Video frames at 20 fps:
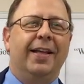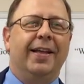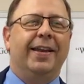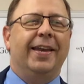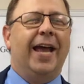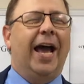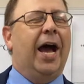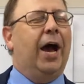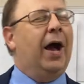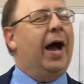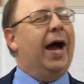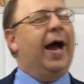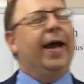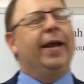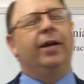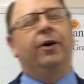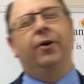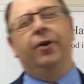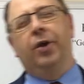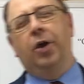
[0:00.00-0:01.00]
Now, I
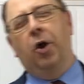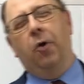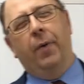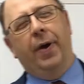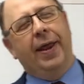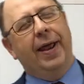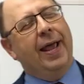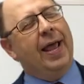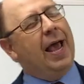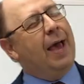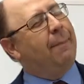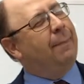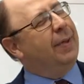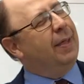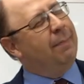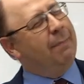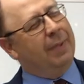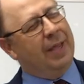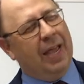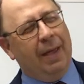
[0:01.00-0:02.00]
don't know what
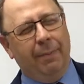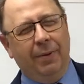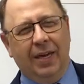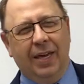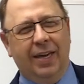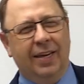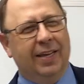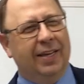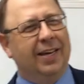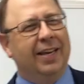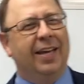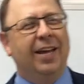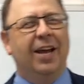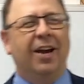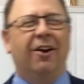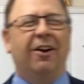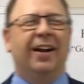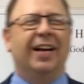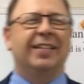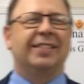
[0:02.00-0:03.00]
happened. Maybe you didn't
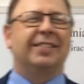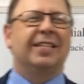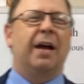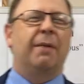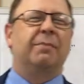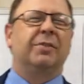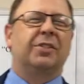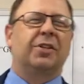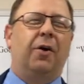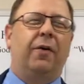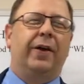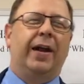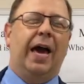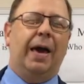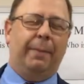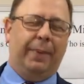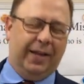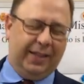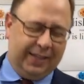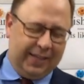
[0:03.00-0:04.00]
hear it. Something's going
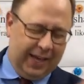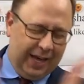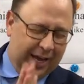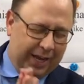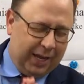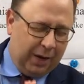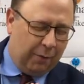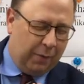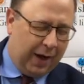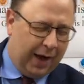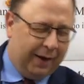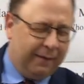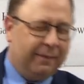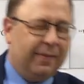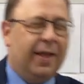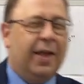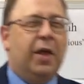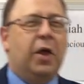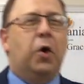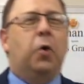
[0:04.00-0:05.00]
on. But I'll tell you what,
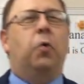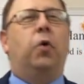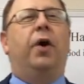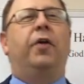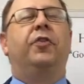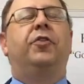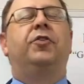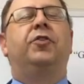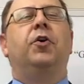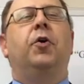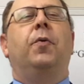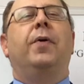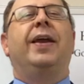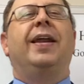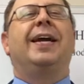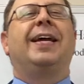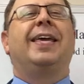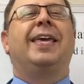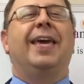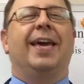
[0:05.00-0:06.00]
we'll do
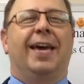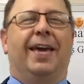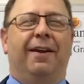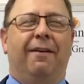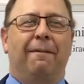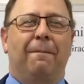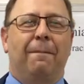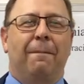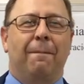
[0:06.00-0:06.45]
it again.